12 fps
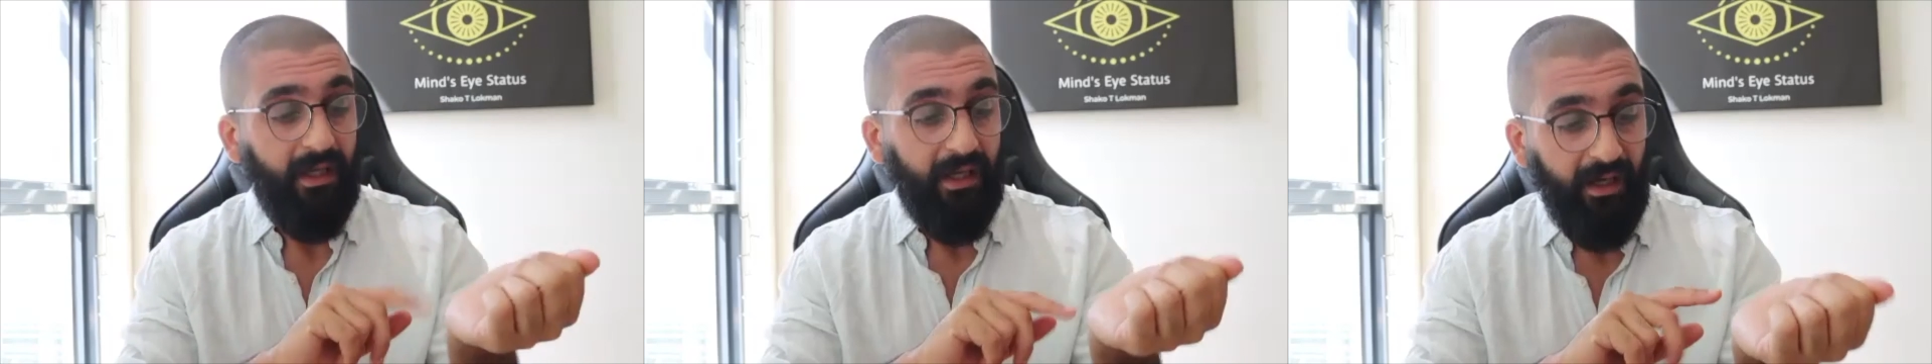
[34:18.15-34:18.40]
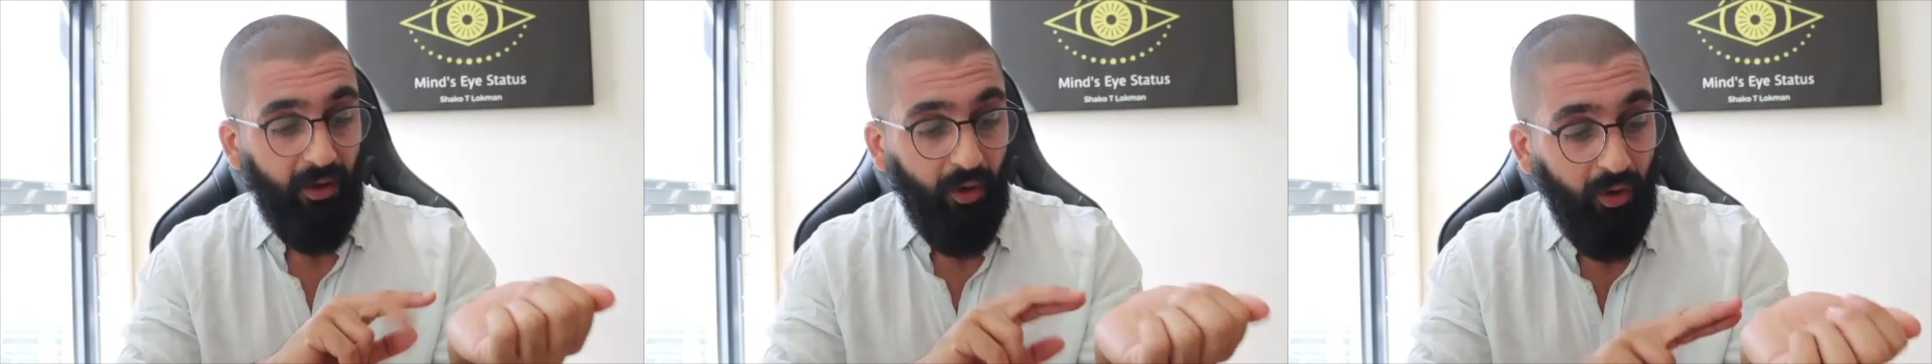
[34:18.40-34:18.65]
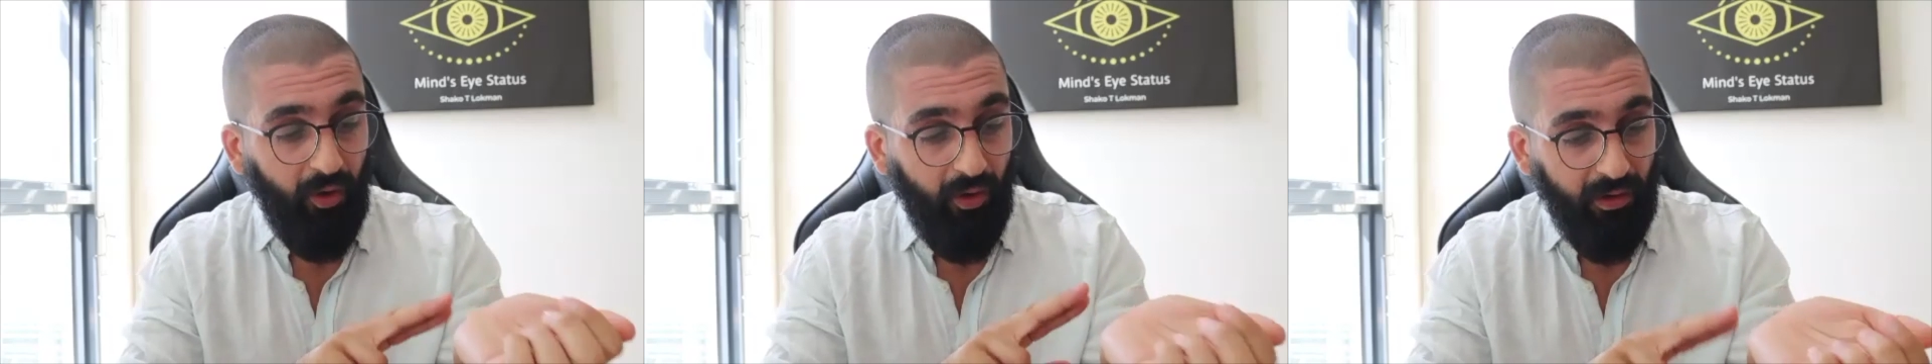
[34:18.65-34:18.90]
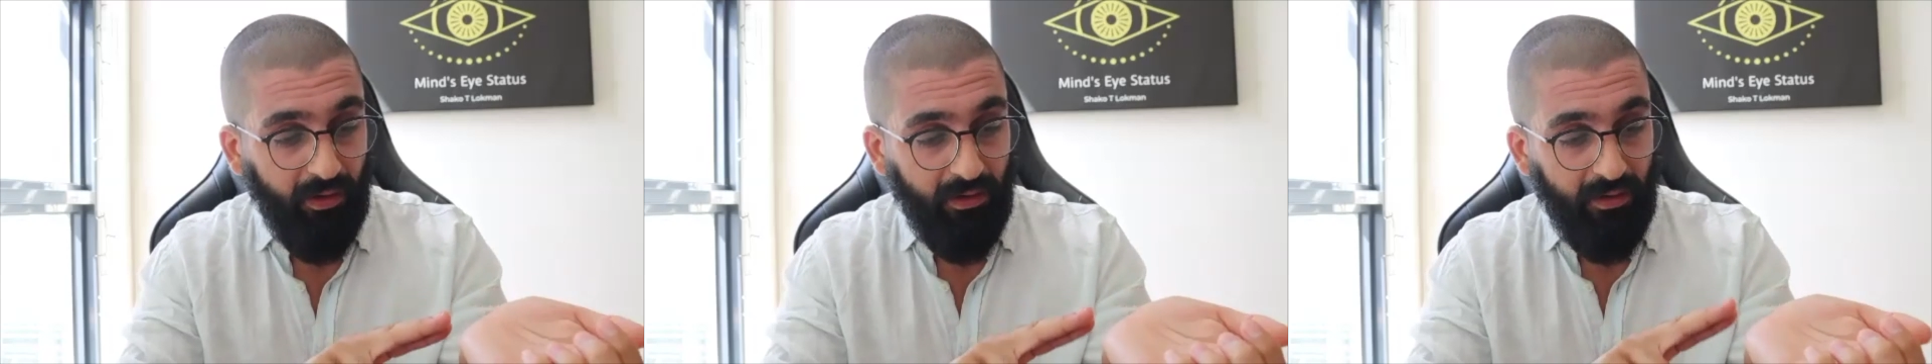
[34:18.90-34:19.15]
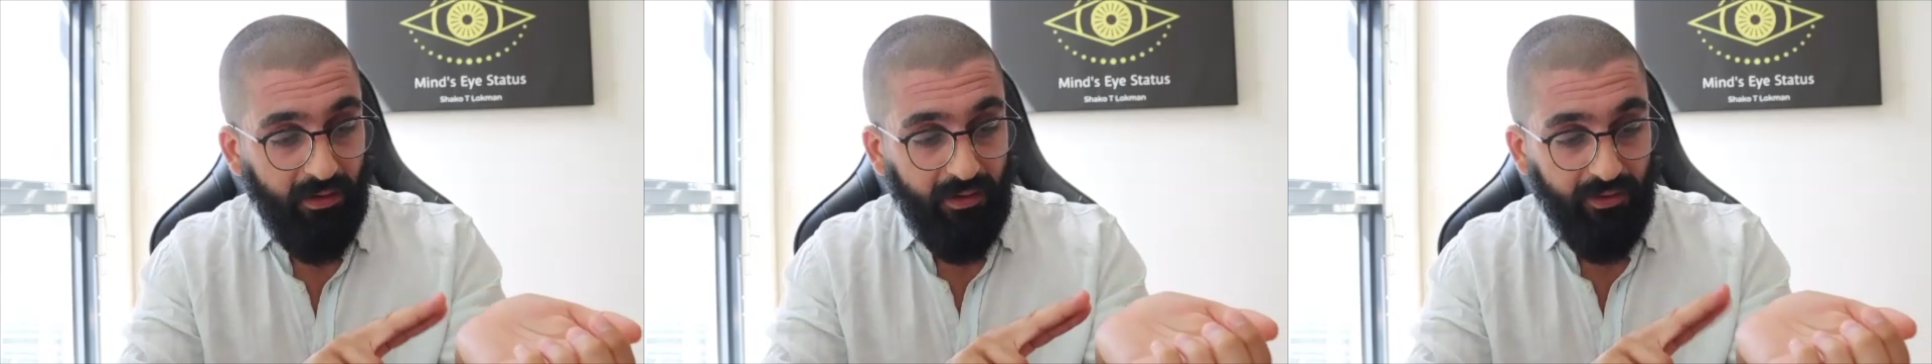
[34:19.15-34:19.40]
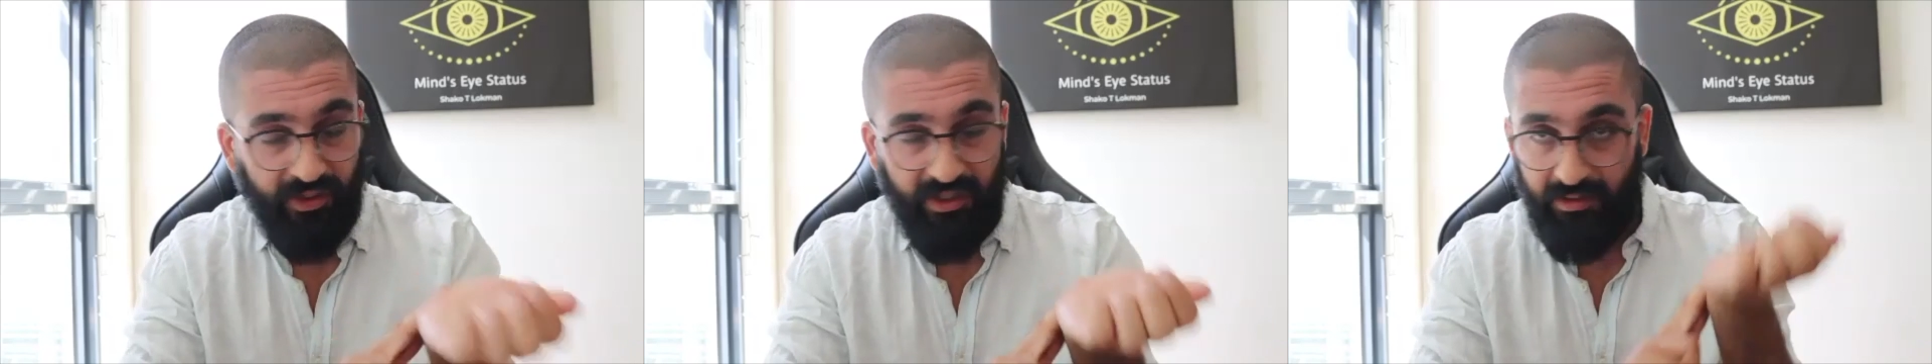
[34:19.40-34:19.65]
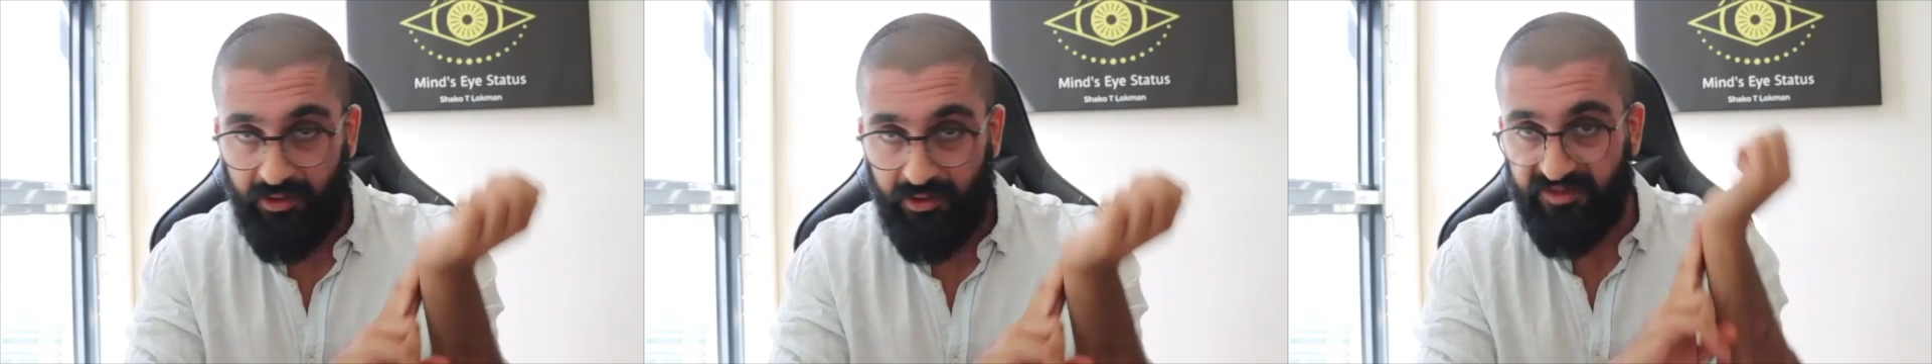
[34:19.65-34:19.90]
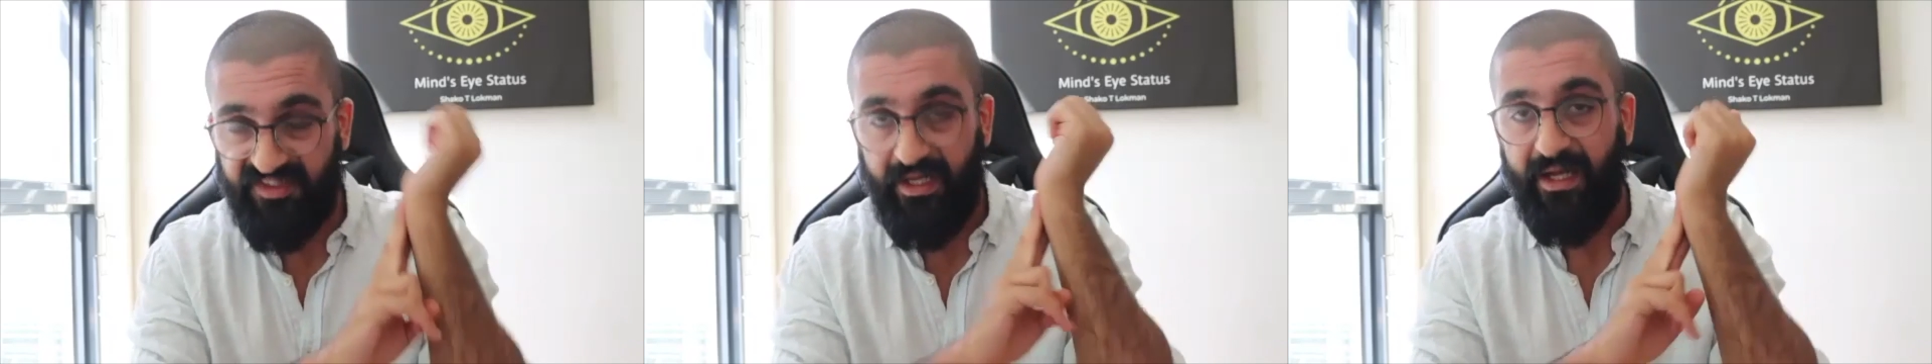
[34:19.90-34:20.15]
or you can use your
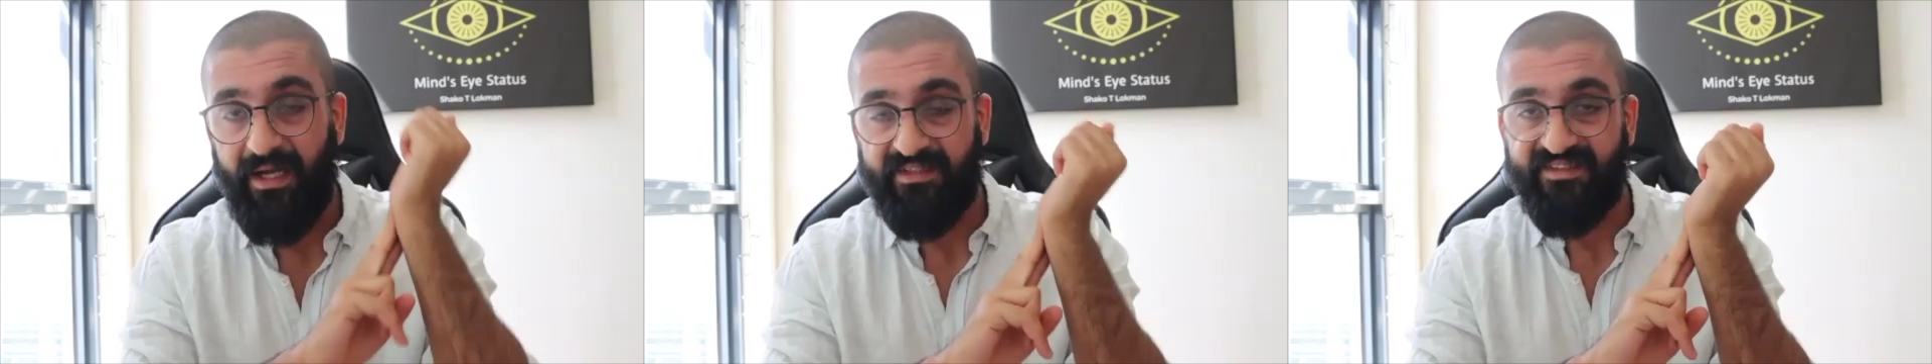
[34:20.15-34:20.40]
hands